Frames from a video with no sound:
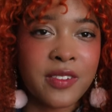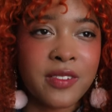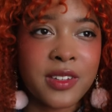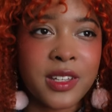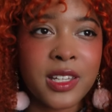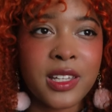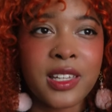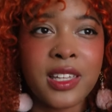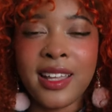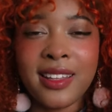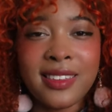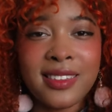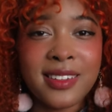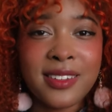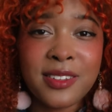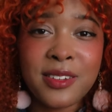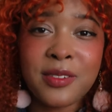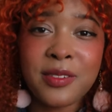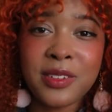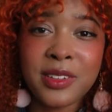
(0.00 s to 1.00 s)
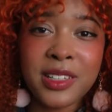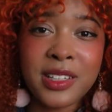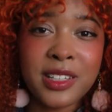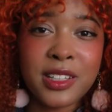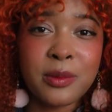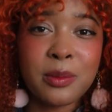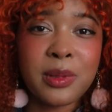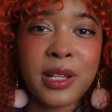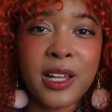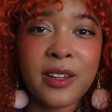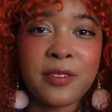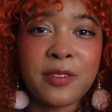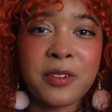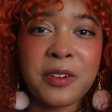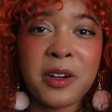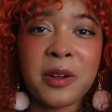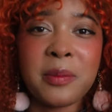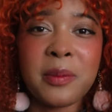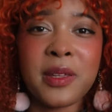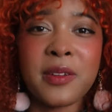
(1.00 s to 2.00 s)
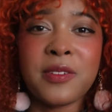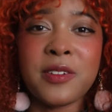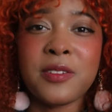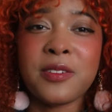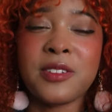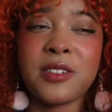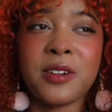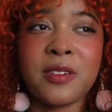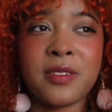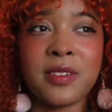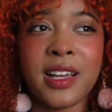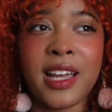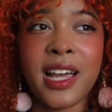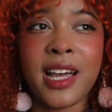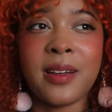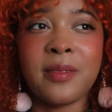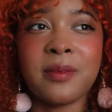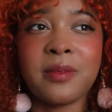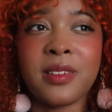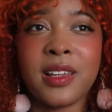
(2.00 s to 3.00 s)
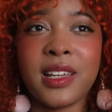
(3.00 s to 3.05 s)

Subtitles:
Etsy's a really good platform if you don't have